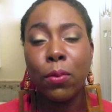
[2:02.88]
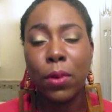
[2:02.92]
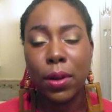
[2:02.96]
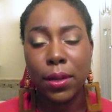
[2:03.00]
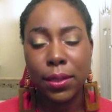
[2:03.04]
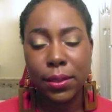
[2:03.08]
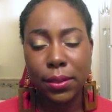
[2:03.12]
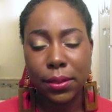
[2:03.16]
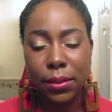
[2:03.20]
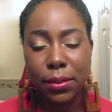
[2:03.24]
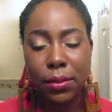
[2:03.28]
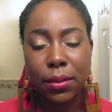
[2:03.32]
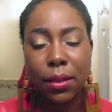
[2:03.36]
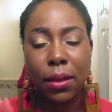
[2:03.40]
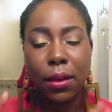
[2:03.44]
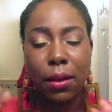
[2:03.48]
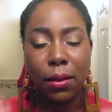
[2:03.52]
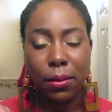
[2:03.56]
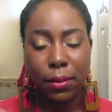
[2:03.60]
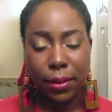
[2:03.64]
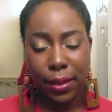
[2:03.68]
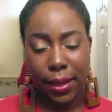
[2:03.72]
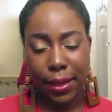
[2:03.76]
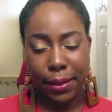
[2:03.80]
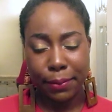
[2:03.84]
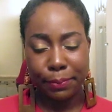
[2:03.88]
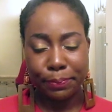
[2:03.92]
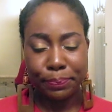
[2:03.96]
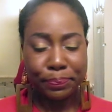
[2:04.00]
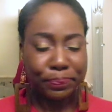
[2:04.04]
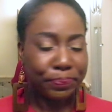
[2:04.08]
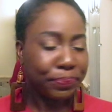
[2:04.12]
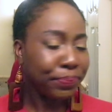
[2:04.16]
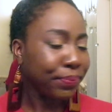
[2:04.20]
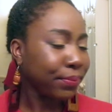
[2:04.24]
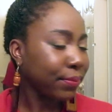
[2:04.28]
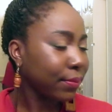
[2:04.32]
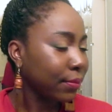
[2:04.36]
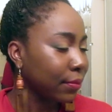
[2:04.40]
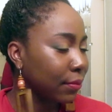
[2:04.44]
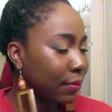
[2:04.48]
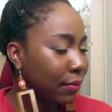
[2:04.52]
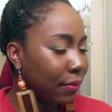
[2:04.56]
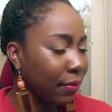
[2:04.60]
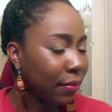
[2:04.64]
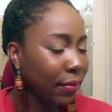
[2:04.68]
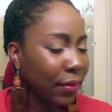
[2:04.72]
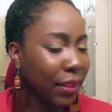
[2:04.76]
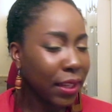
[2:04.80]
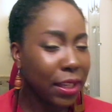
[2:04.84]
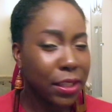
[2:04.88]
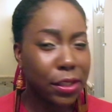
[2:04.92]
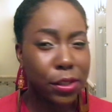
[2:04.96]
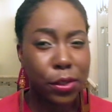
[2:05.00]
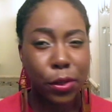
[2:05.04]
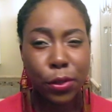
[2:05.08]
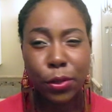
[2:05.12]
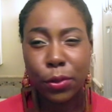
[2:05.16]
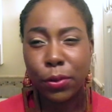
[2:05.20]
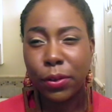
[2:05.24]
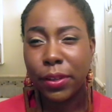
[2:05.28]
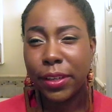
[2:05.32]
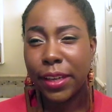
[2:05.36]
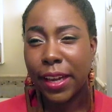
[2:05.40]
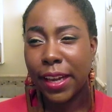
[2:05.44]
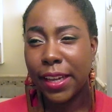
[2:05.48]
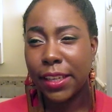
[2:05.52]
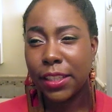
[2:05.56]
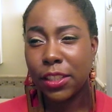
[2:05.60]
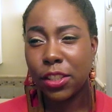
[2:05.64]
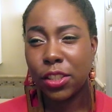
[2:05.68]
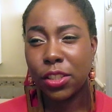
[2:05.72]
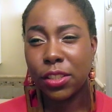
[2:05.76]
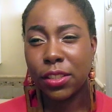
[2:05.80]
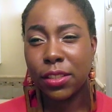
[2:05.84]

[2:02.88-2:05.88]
was. Okay. So you guys,